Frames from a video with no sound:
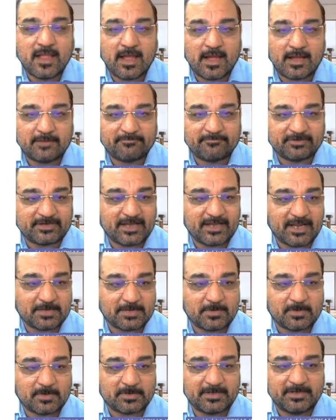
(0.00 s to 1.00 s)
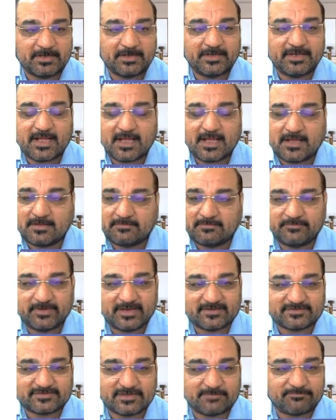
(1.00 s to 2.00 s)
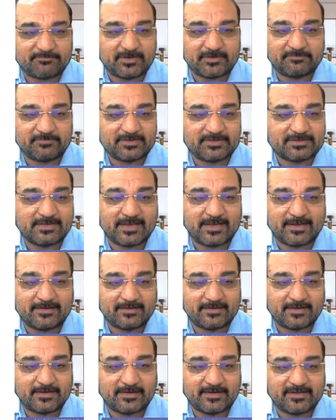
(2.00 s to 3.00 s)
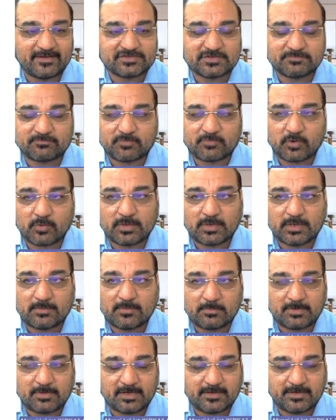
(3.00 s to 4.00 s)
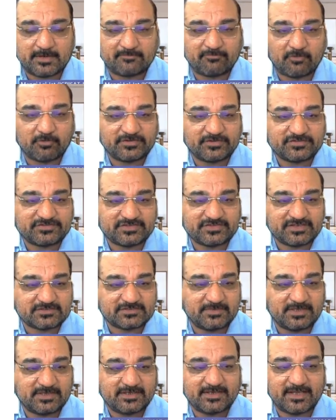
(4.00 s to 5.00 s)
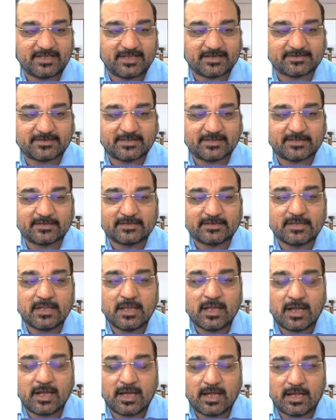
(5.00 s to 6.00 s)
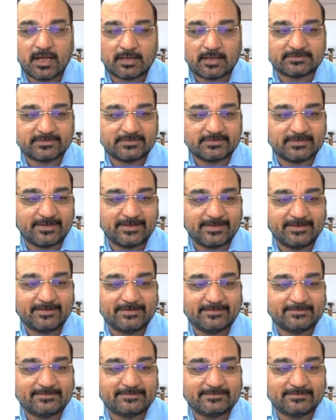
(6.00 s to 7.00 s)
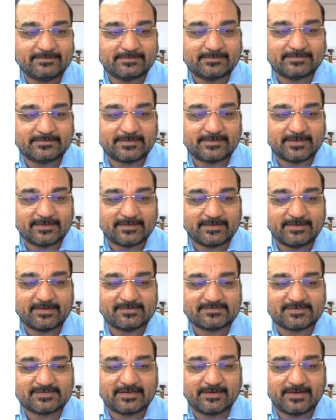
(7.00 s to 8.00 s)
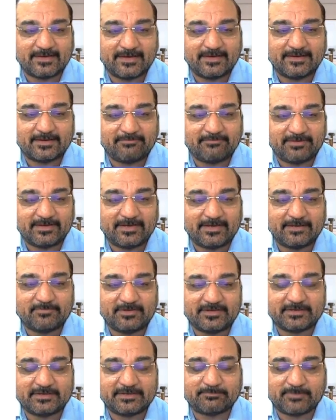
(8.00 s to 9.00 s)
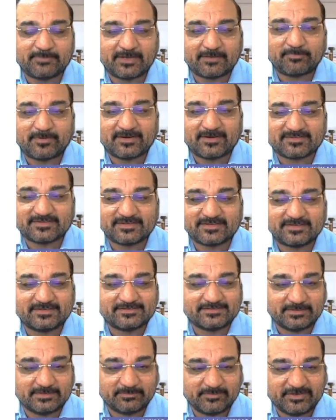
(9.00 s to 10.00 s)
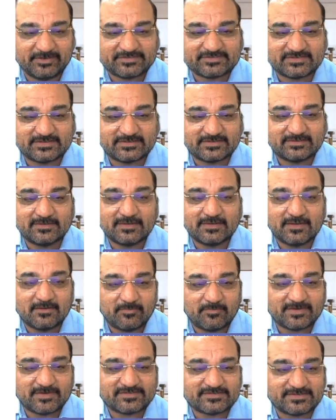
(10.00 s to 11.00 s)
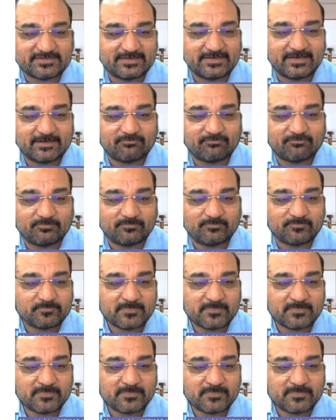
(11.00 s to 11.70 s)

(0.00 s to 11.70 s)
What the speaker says: If we talk about India, we are suffering with land degradation problem of 146 million hectare. The land, agricultural land availability per person is diminishing. We are sitting at